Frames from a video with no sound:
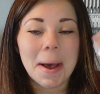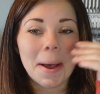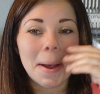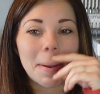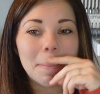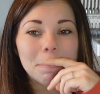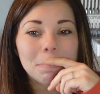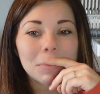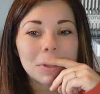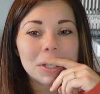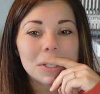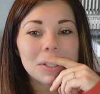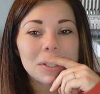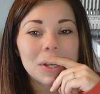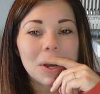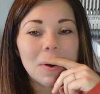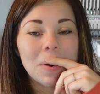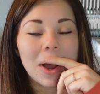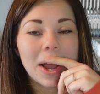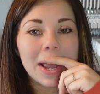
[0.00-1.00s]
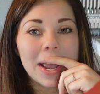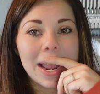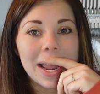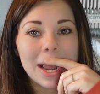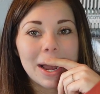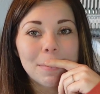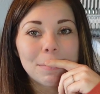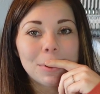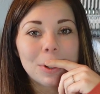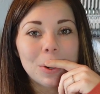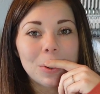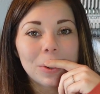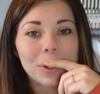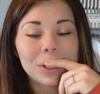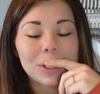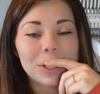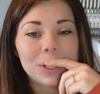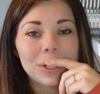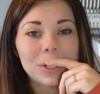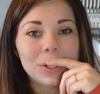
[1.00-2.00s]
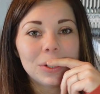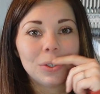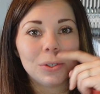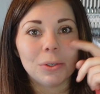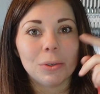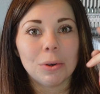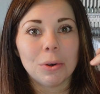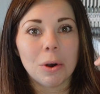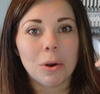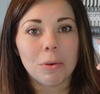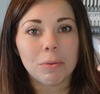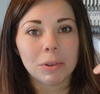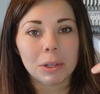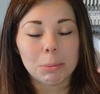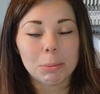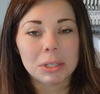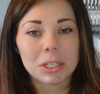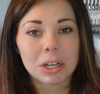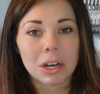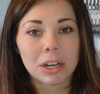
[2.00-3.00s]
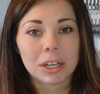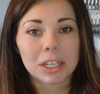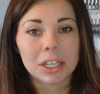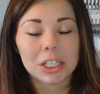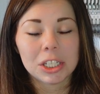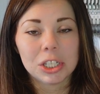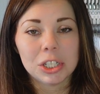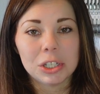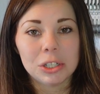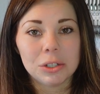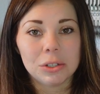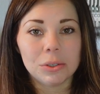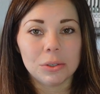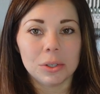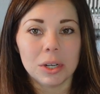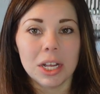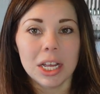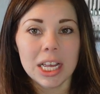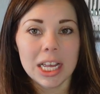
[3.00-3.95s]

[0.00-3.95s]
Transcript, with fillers: um, so I am going to hopefully be talking to